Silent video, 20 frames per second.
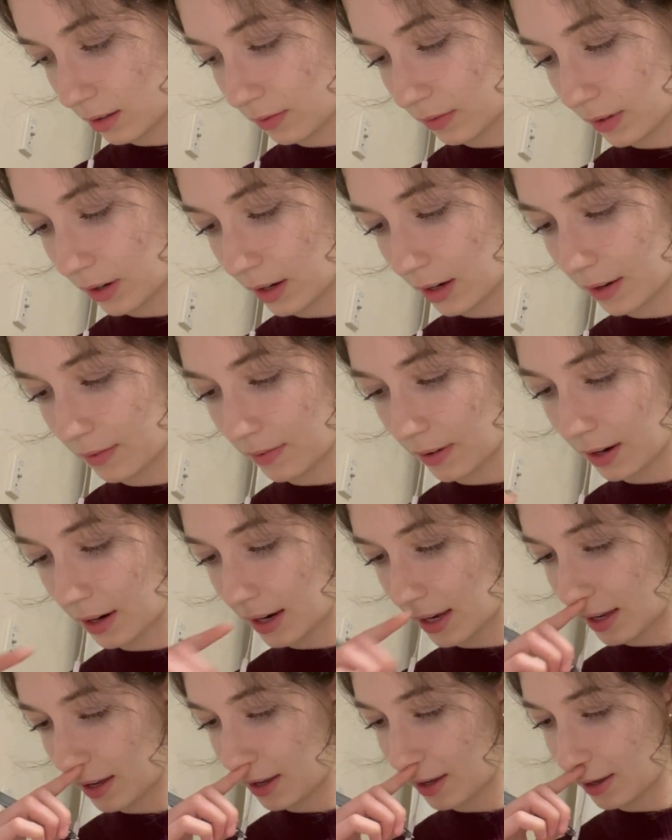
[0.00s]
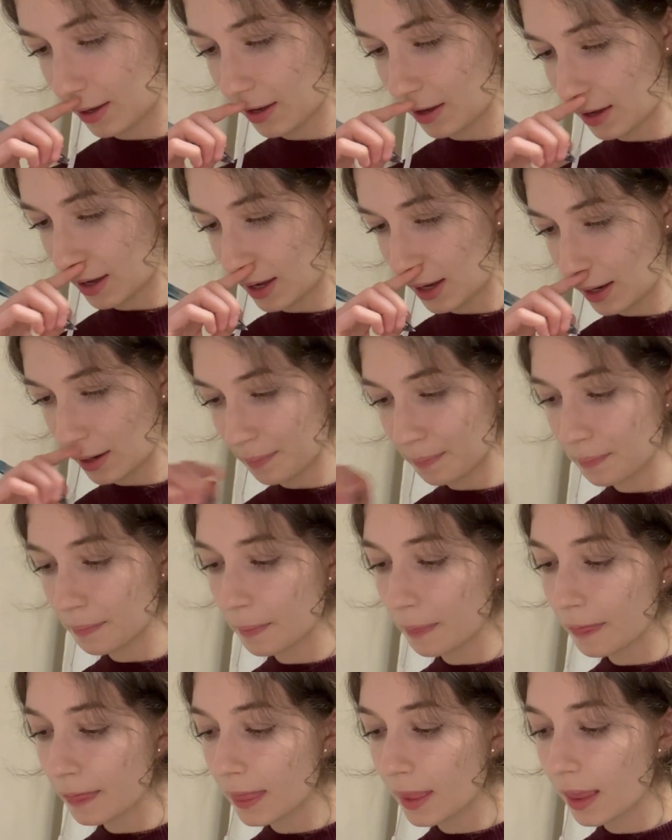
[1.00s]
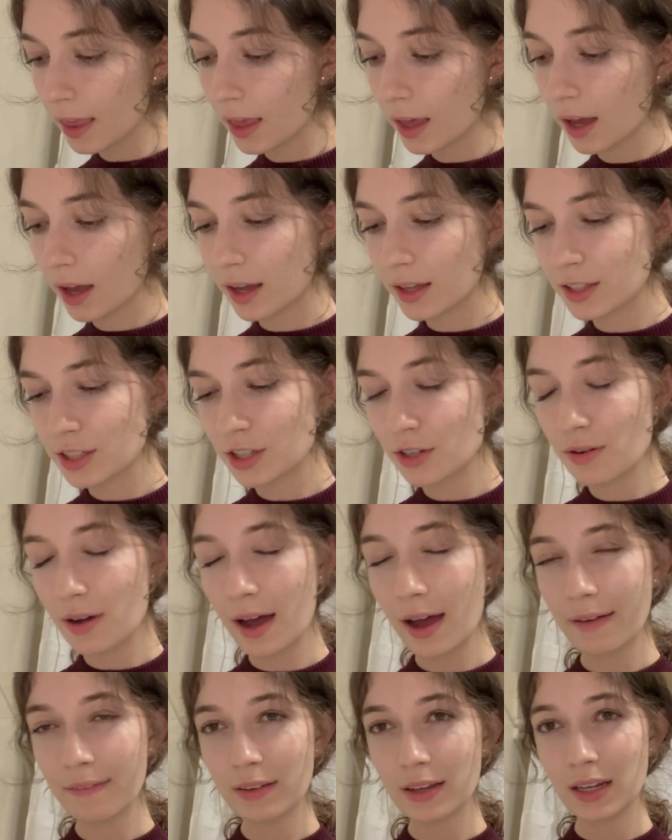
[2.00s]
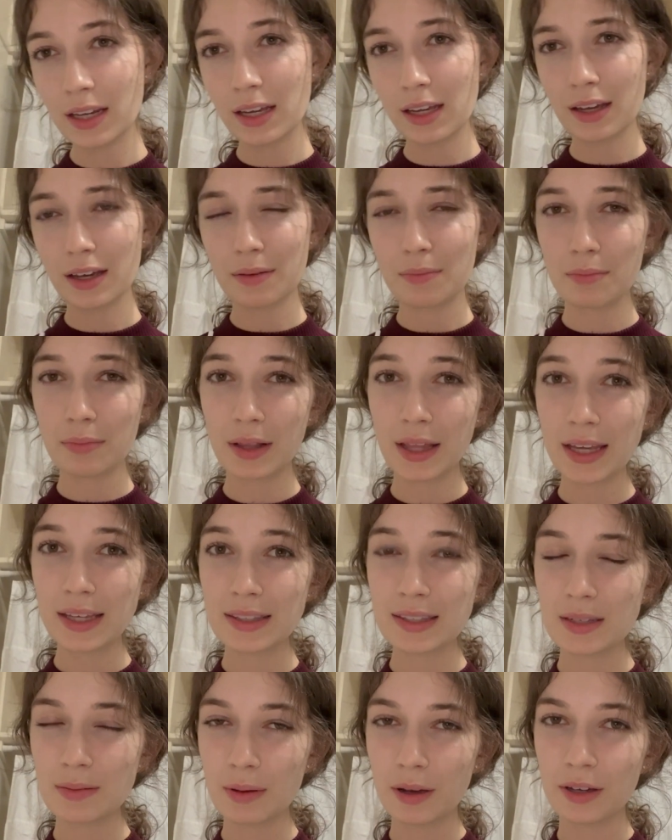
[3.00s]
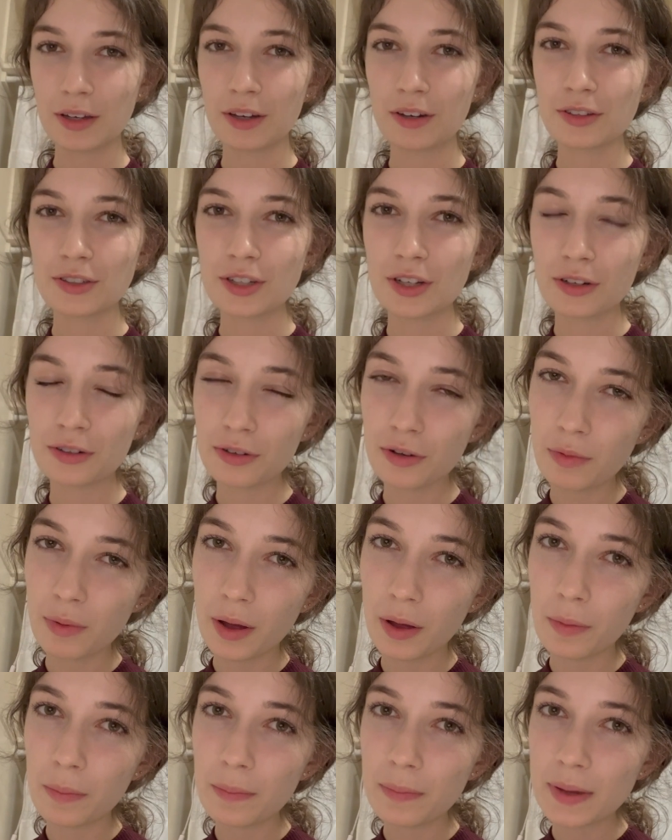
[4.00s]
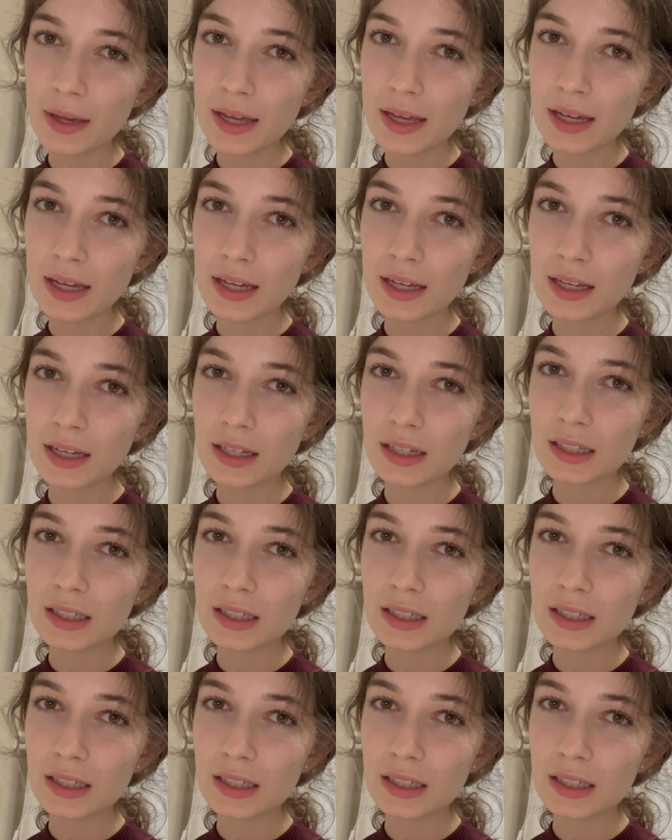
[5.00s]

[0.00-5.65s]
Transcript: Very, very good. Do you have any complaints about your general well-being?